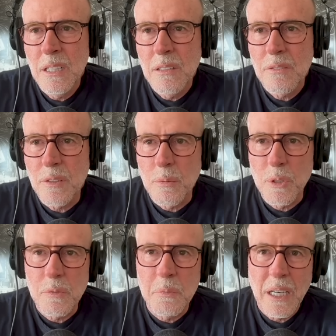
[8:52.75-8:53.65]
for the
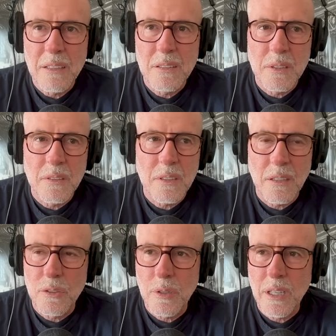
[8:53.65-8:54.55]
most massive
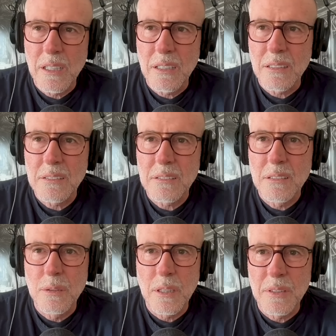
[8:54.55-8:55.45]
insider trading
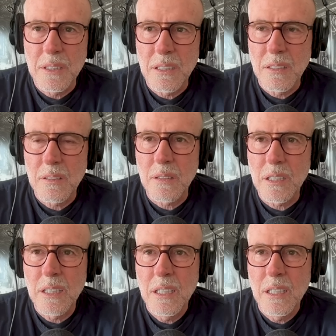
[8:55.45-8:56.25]
grift in history.